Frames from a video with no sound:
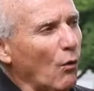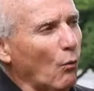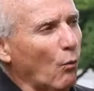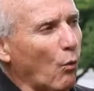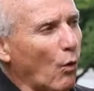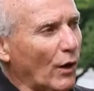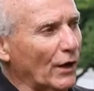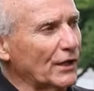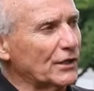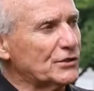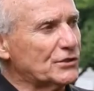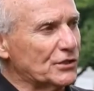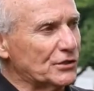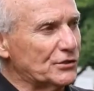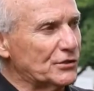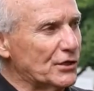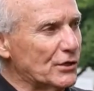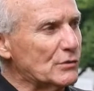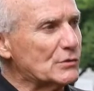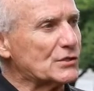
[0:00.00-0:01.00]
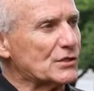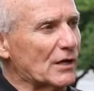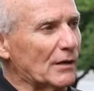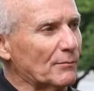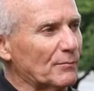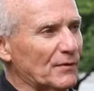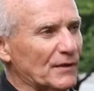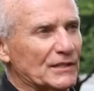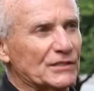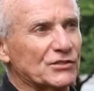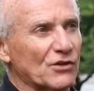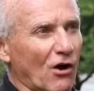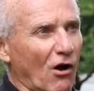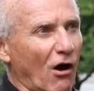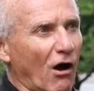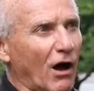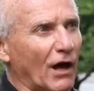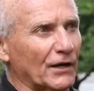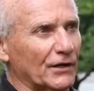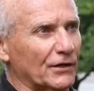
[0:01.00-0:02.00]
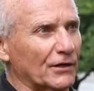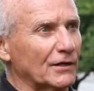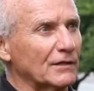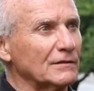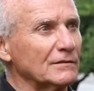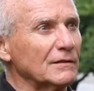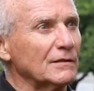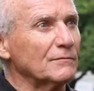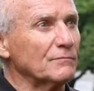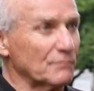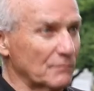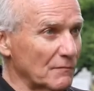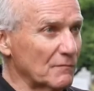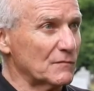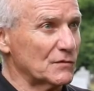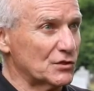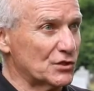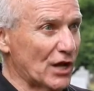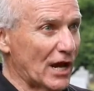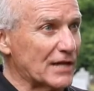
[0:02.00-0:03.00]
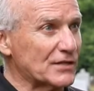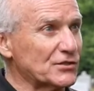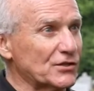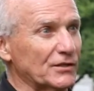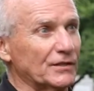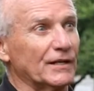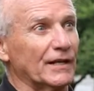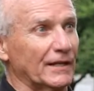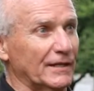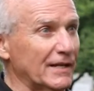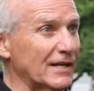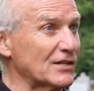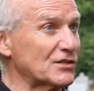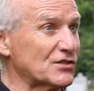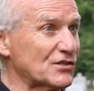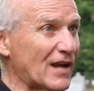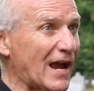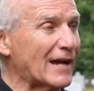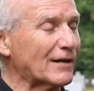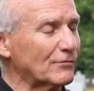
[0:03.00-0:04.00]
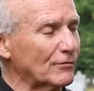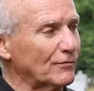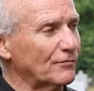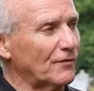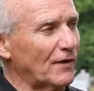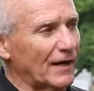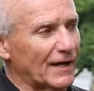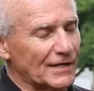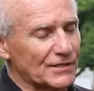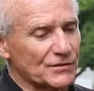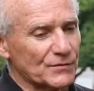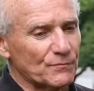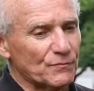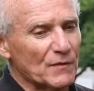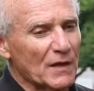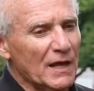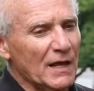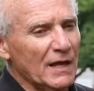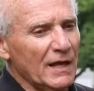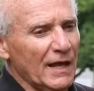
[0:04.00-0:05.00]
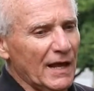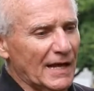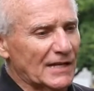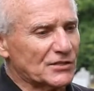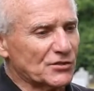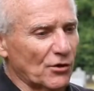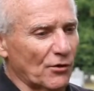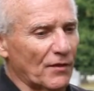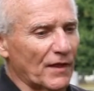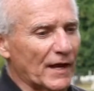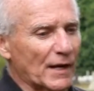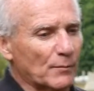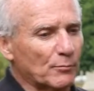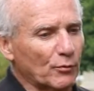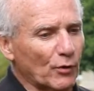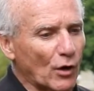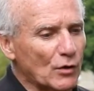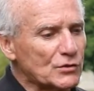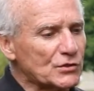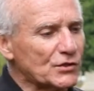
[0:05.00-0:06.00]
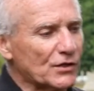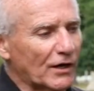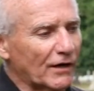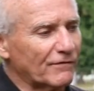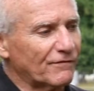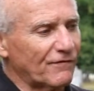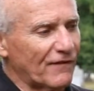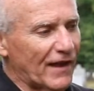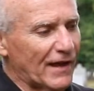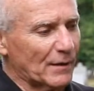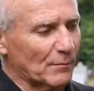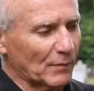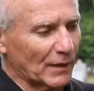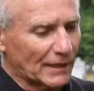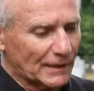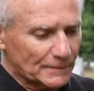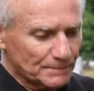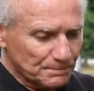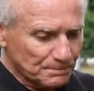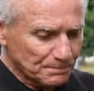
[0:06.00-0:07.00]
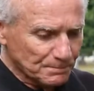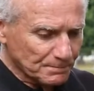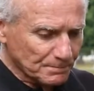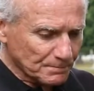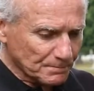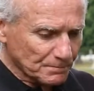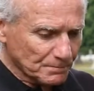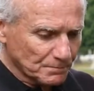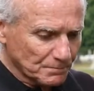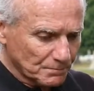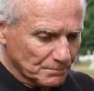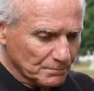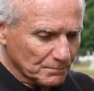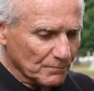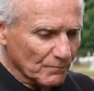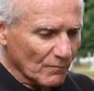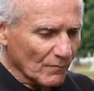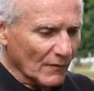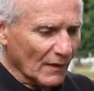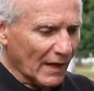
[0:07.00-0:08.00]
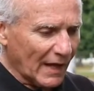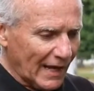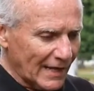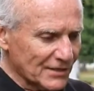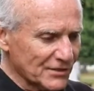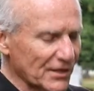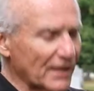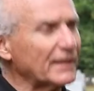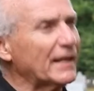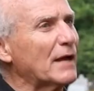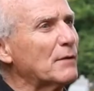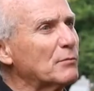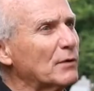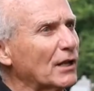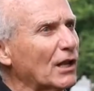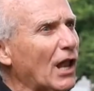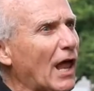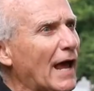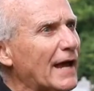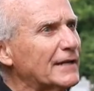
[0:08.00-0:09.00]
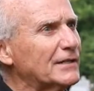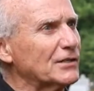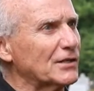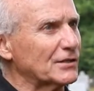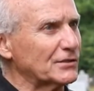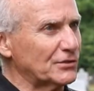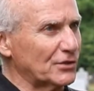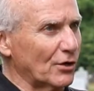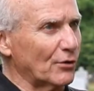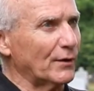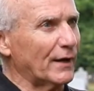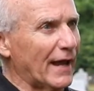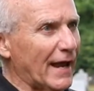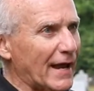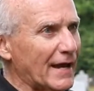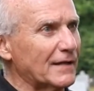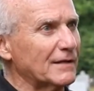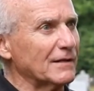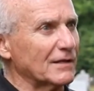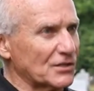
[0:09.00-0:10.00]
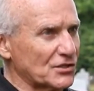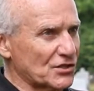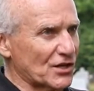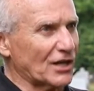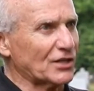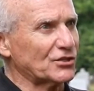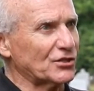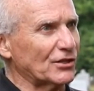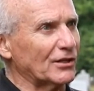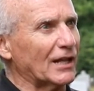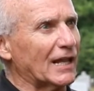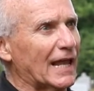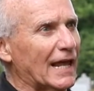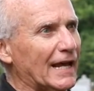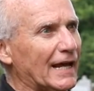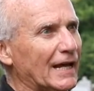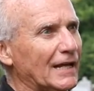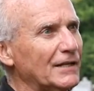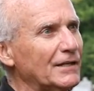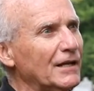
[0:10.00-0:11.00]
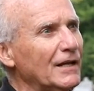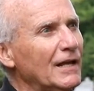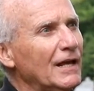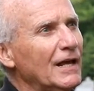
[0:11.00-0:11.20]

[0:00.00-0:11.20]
wanted to do something to honor Jason and his sacrifice. And so they approached our family and said they would like to donate a section of land